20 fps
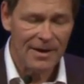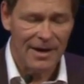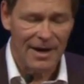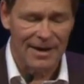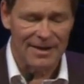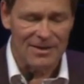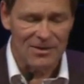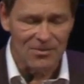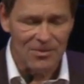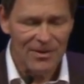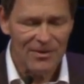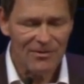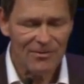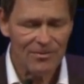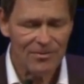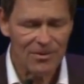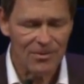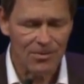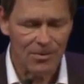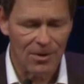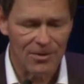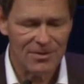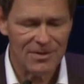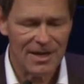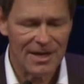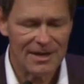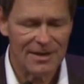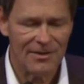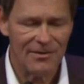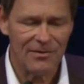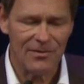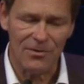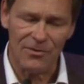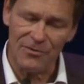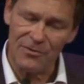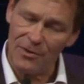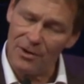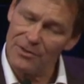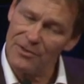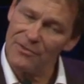And the reason we want that is, you
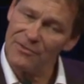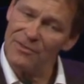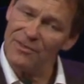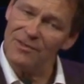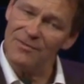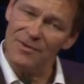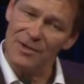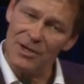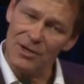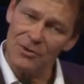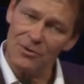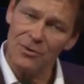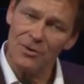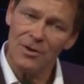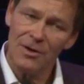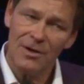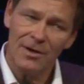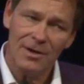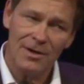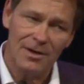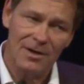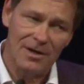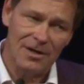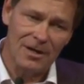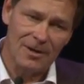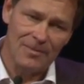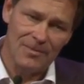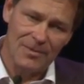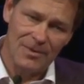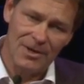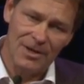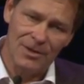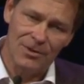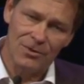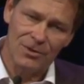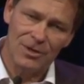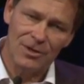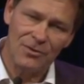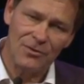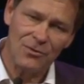saw this in the video, um, in
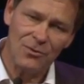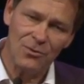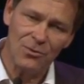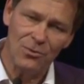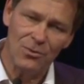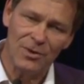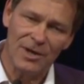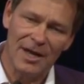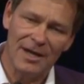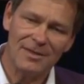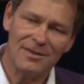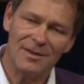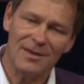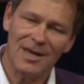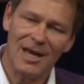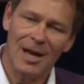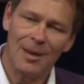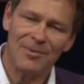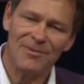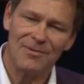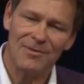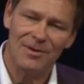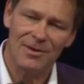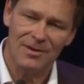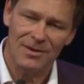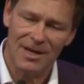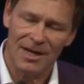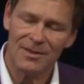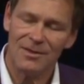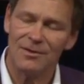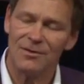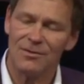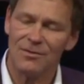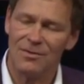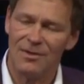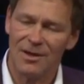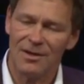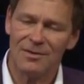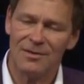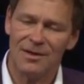order to get the, capsule, uh, get, the,
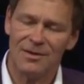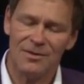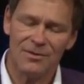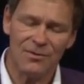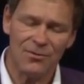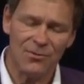that, get the